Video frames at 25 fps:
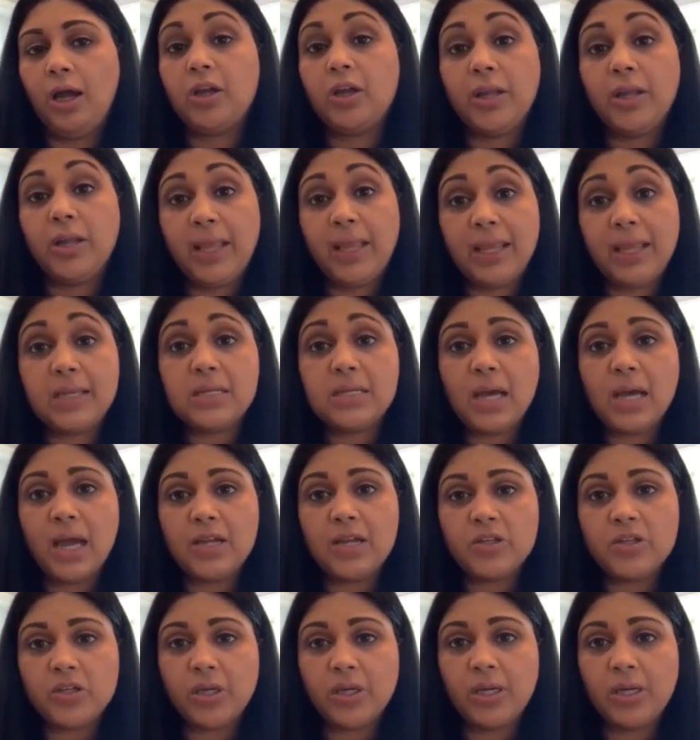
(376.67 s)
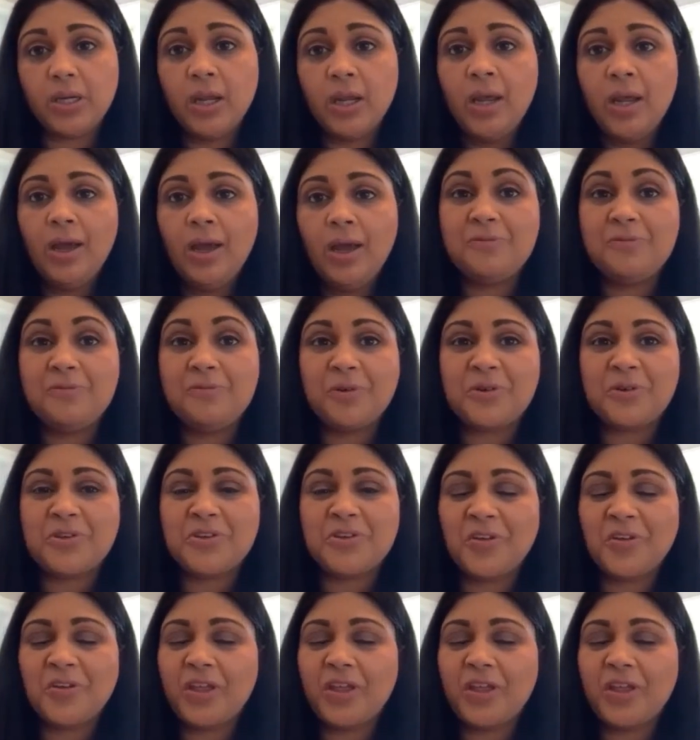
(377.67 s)
good hand hygiene.
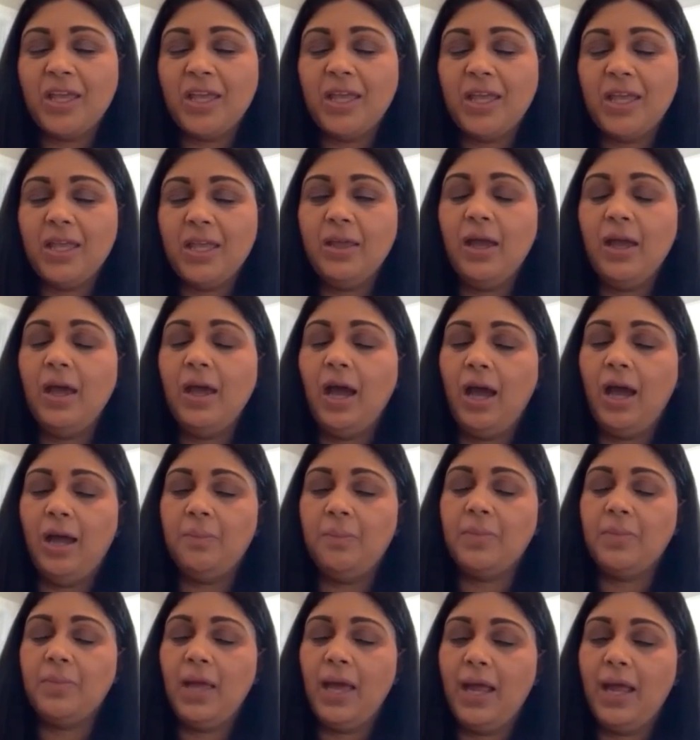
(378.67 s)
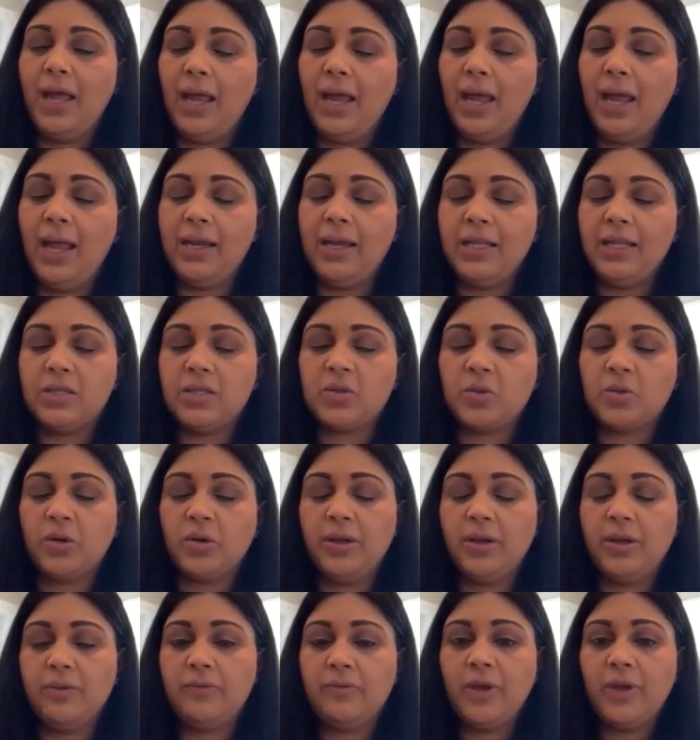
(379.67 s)
Unfortunately, any
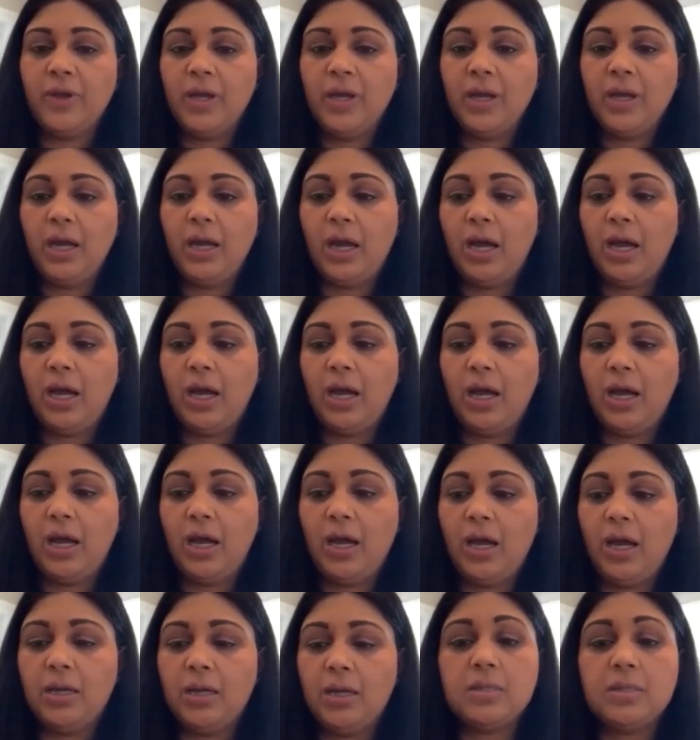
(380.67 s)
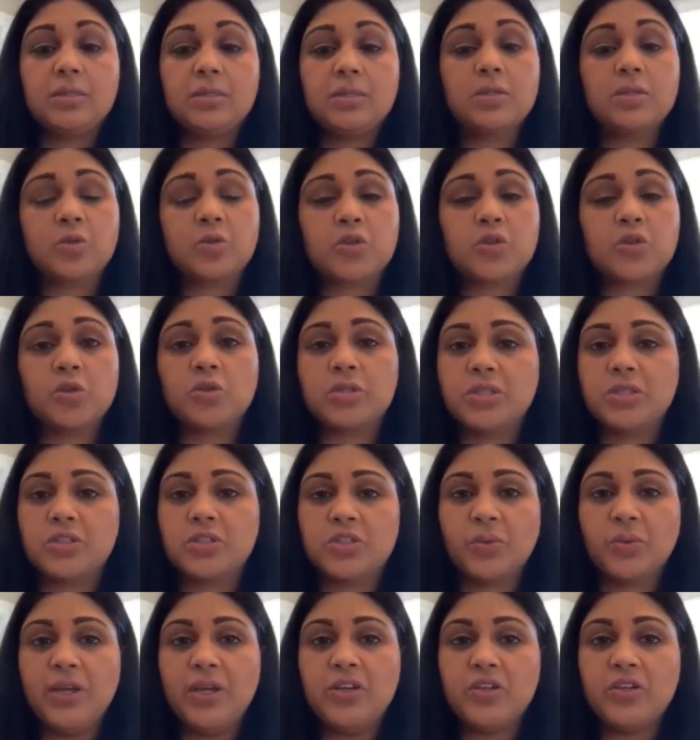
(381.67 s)
sort of social
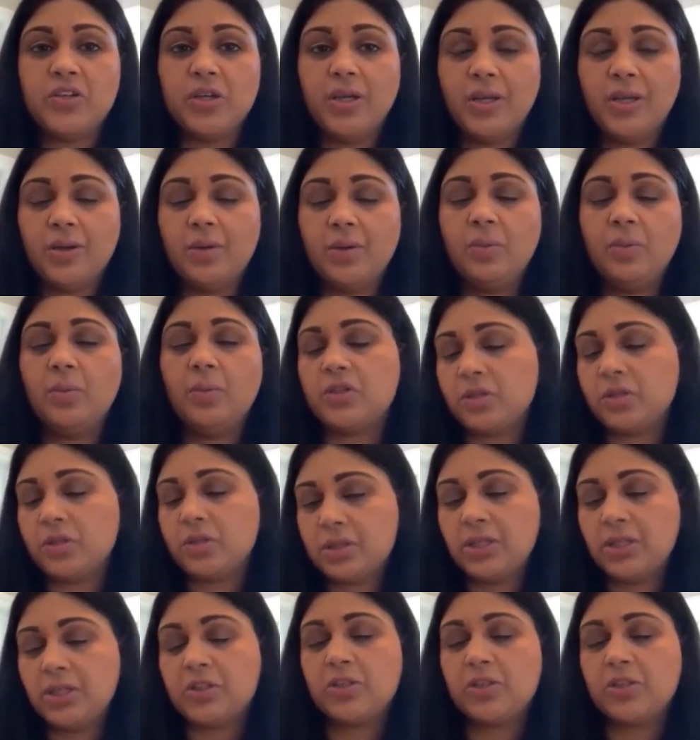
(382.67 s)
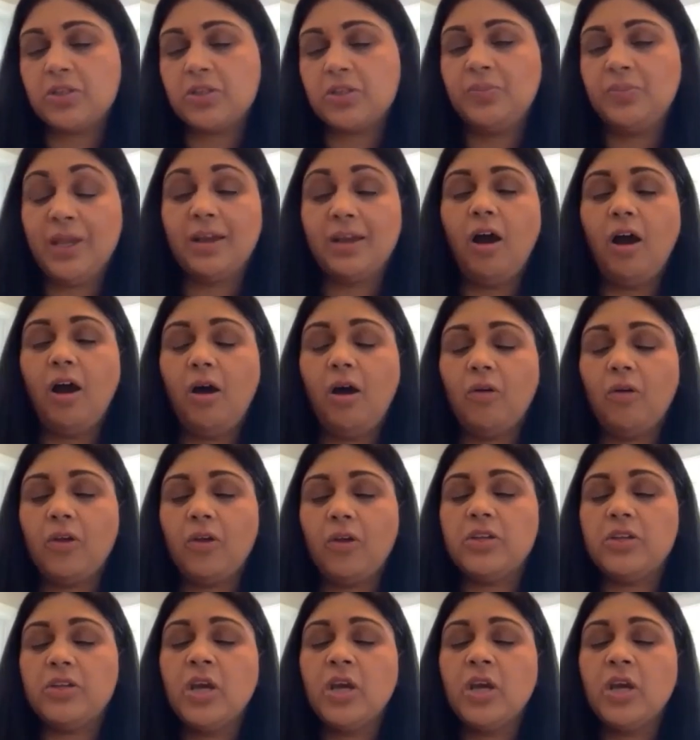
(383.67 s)
situation, such as being in
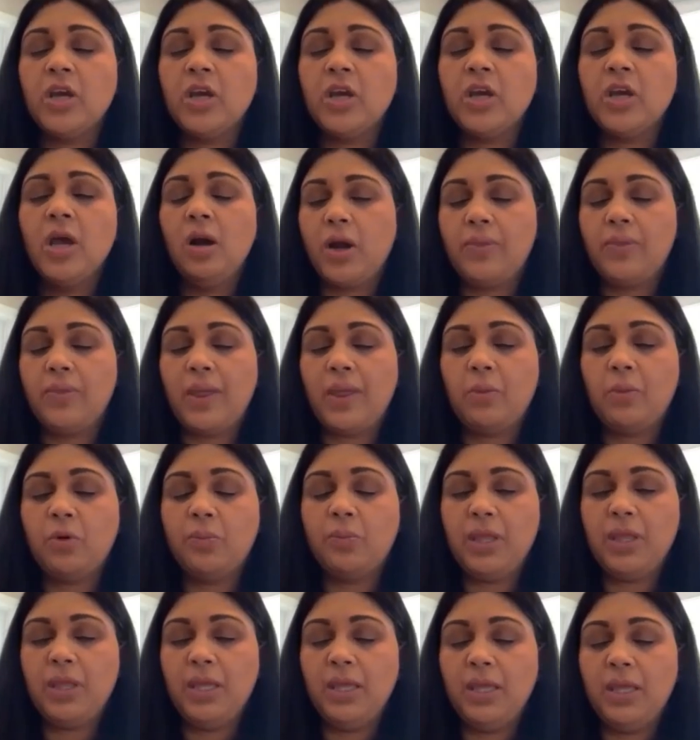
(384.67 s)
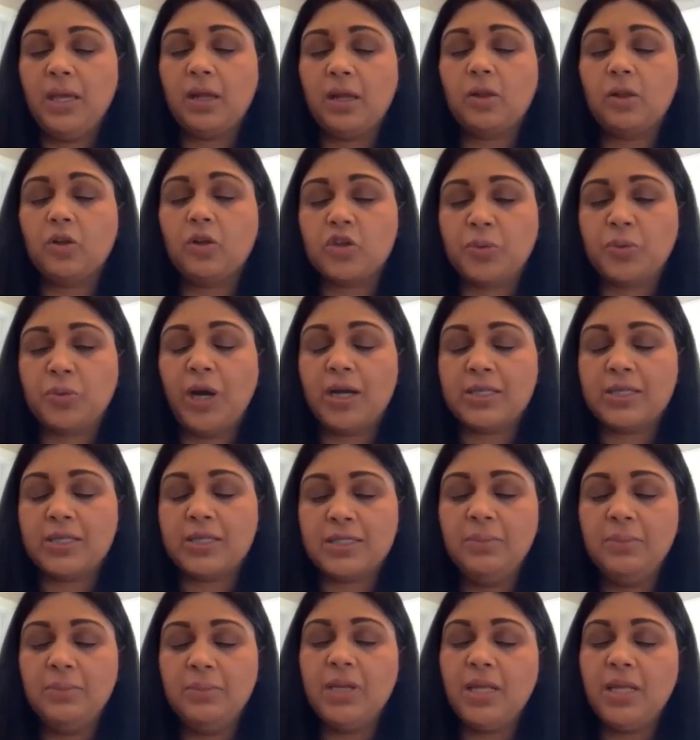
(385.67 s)
college, where they will be in close
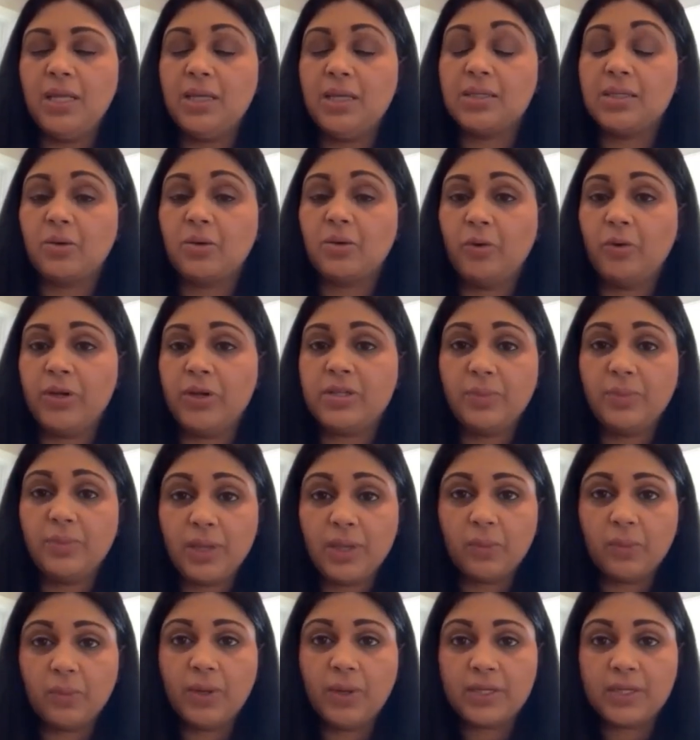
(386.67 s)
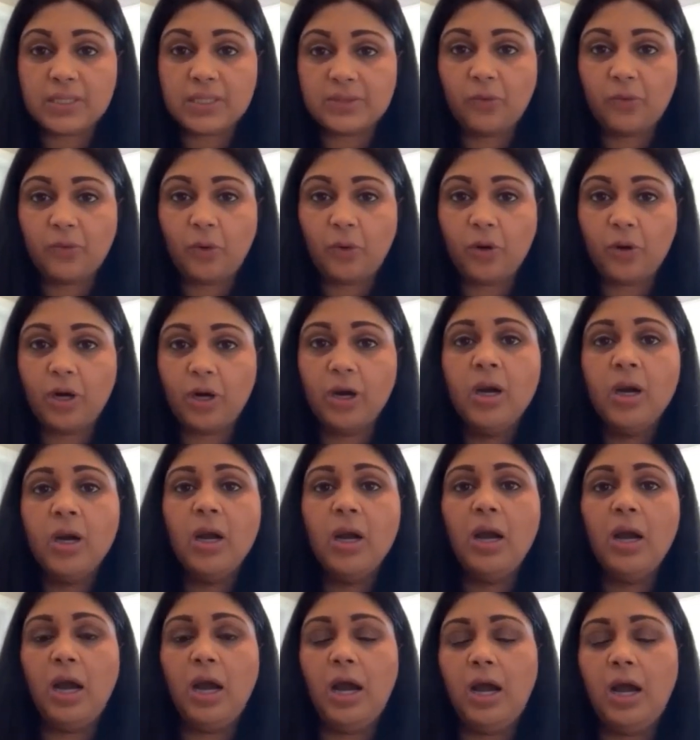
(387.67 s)
proximity, is going to be a risk
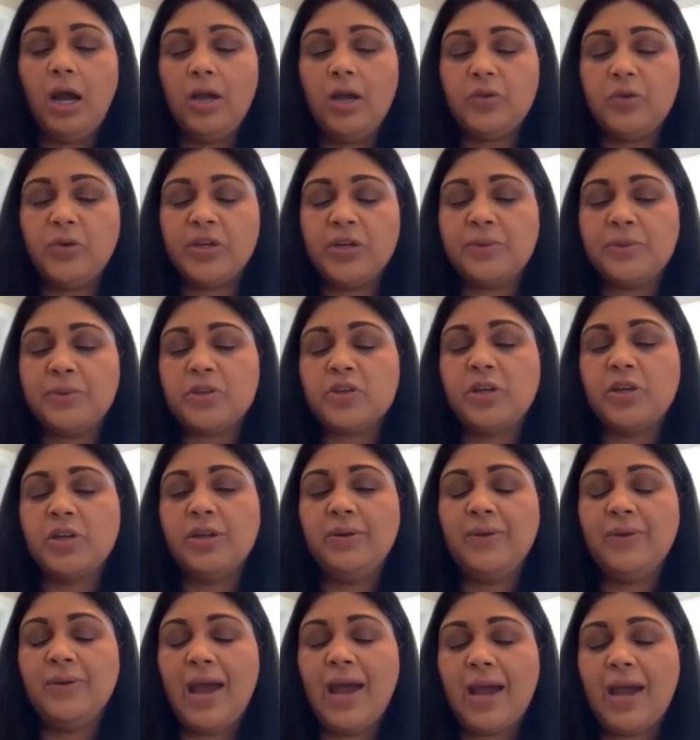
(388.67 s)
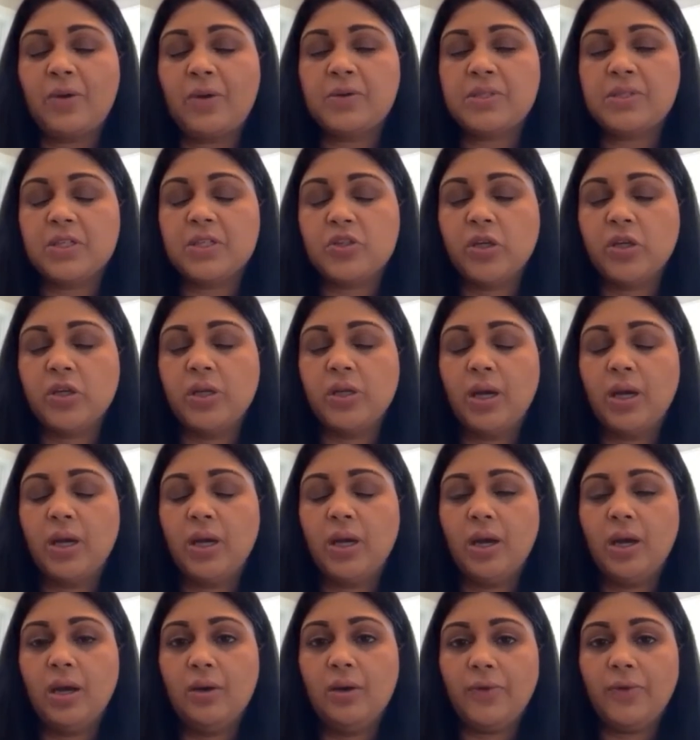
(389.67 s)
for transmission and
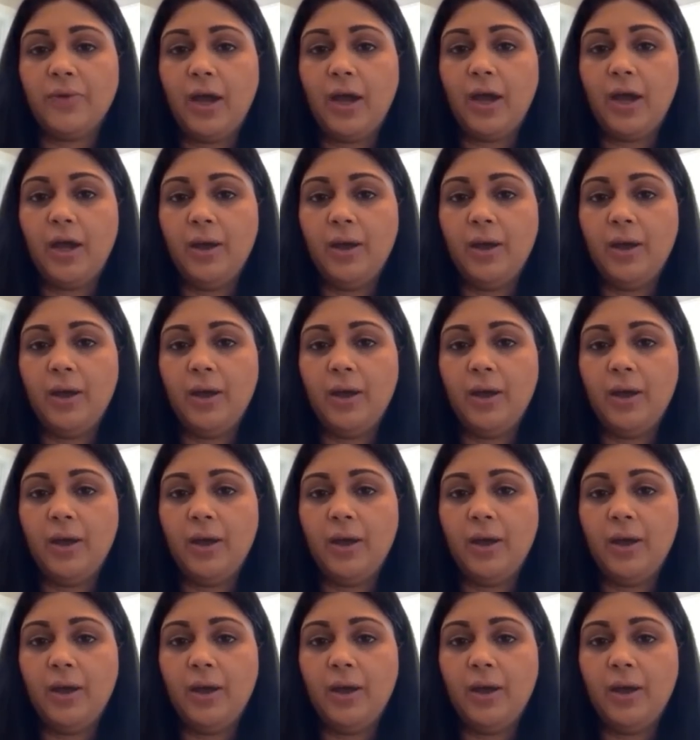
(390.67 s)
acquisition of